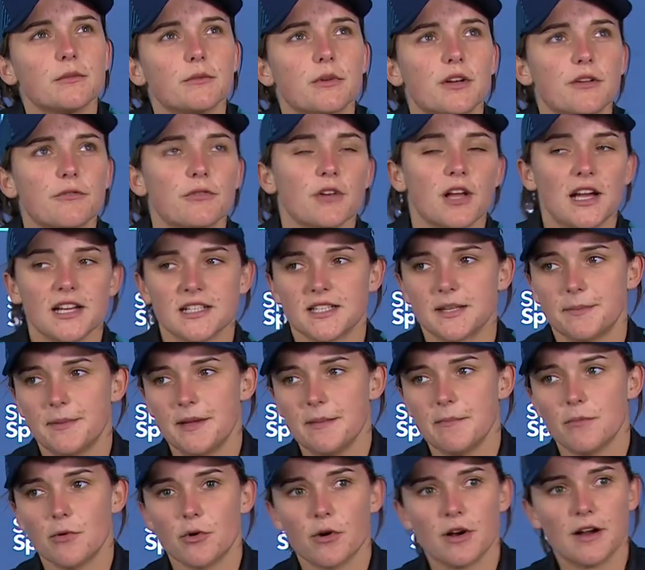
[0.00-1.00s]
have liked to be
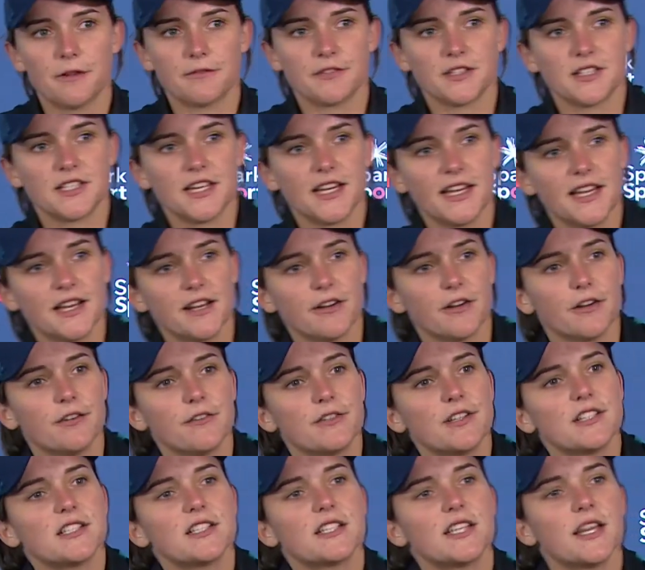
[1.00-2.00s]
more after 10
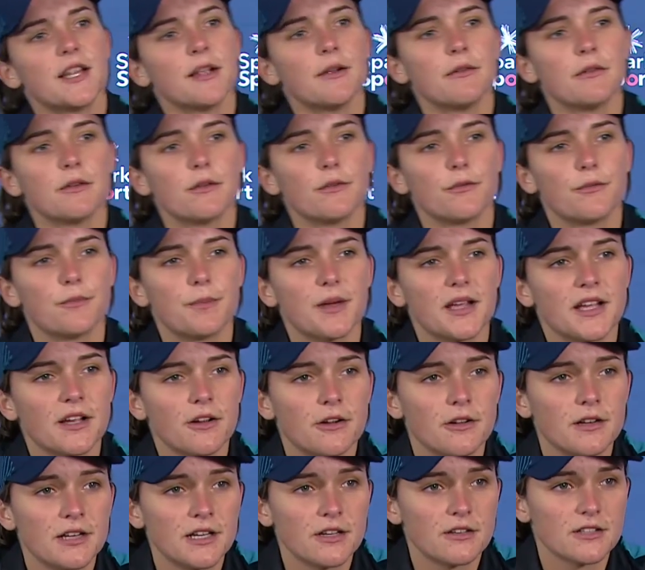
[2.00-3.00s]
overs with being
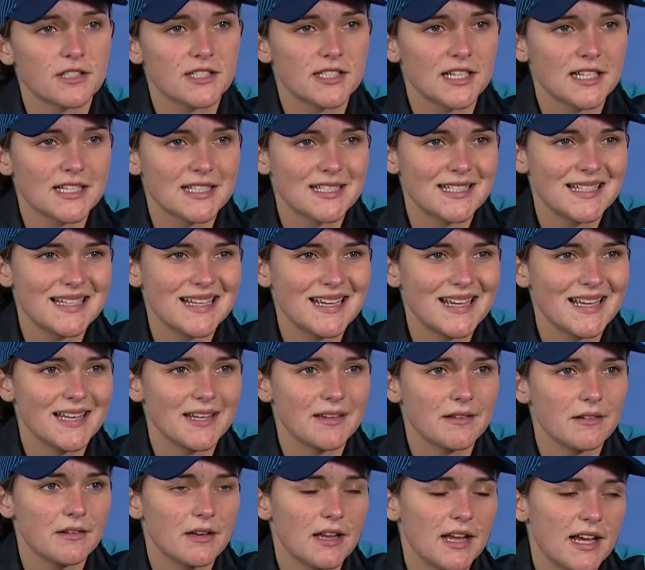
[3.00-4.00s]
only on 60,
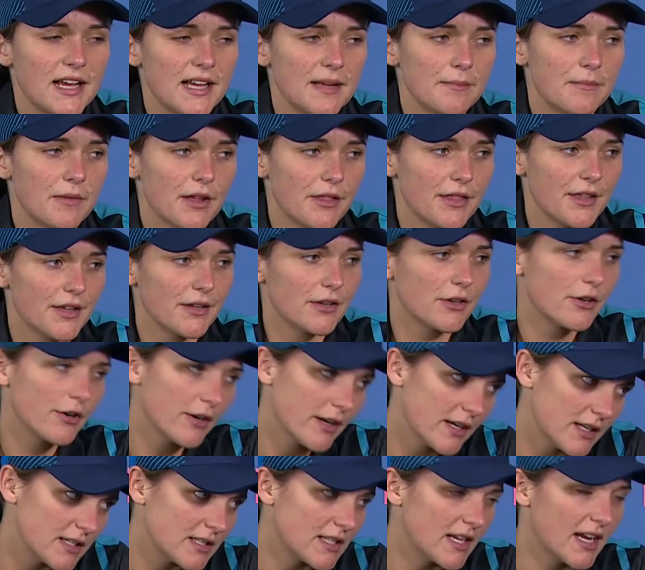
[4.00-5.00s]
and I think
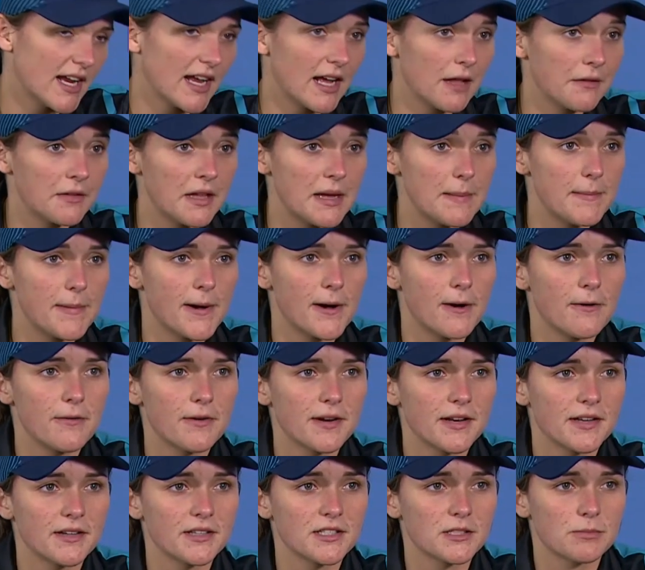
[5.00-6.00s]
credit to how they bowled,
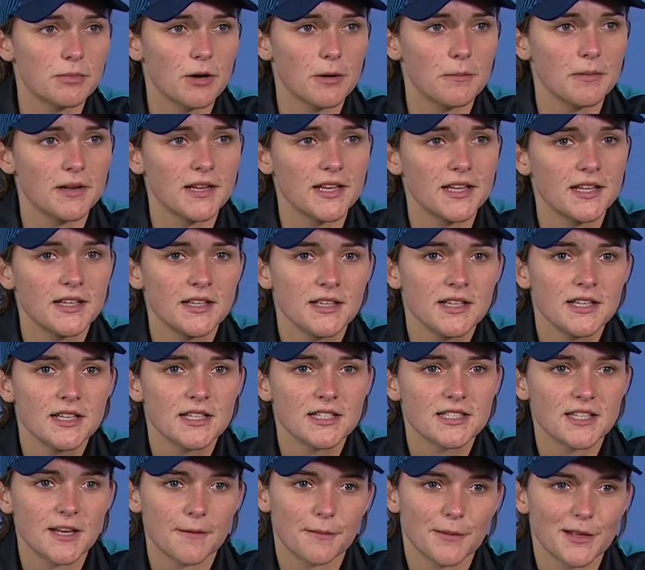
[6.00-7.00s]
and it's probably
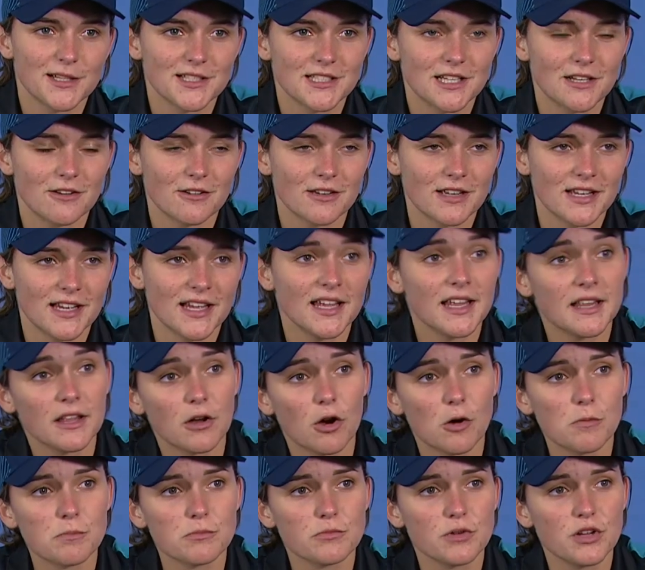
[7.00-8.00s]
something to look at,
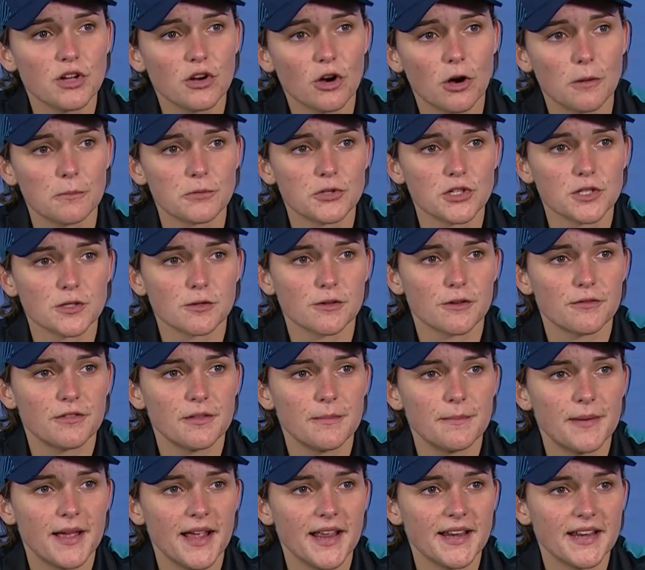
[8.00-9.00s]
options with the
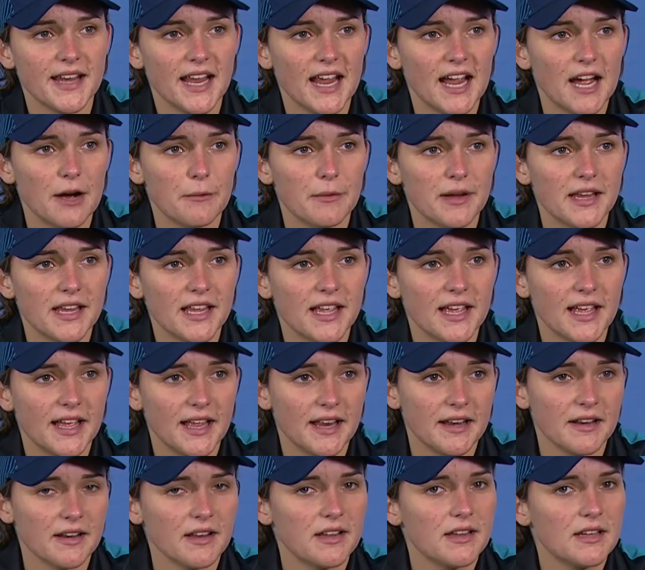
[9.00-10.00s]
bat and how we
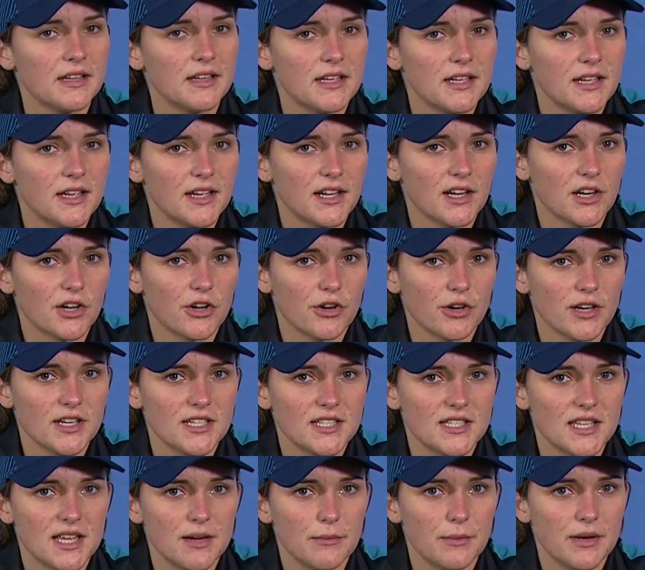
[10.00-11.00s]
can
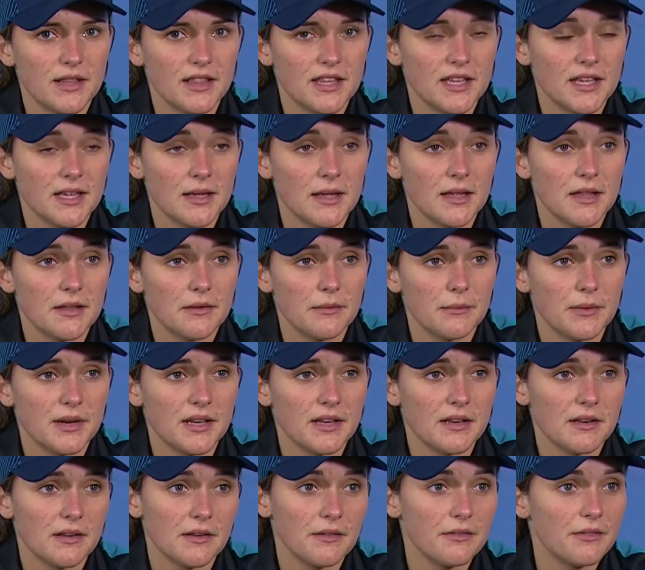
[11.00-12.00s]
increase that
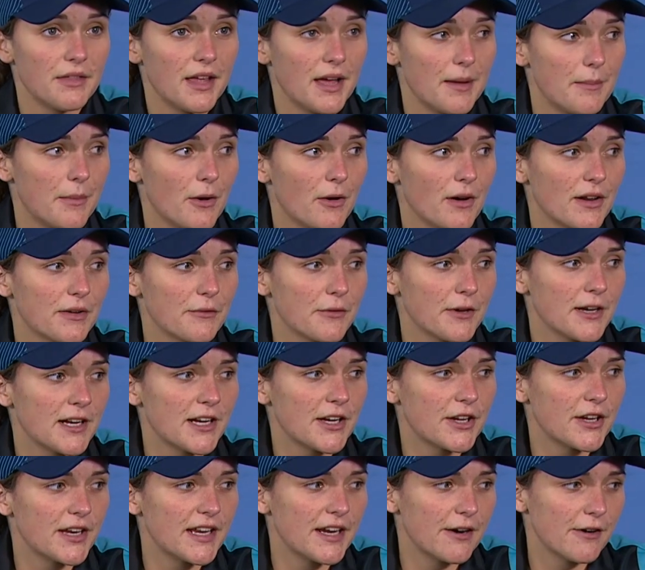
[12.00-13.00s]
when they're bowling really
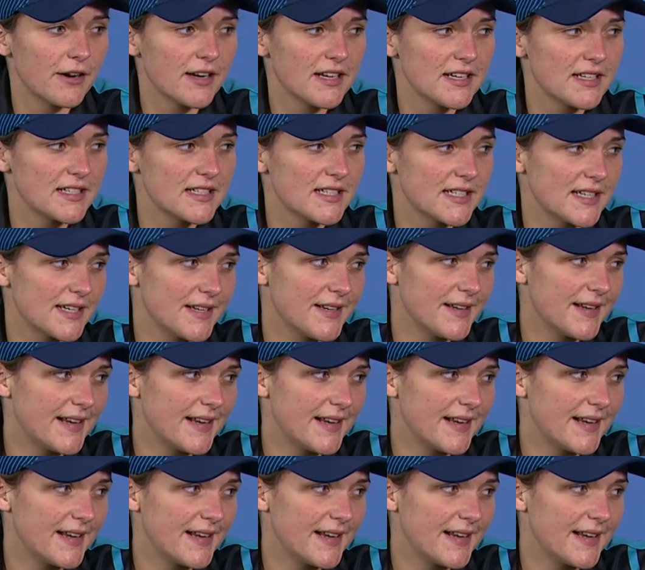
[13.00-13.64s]
good areas.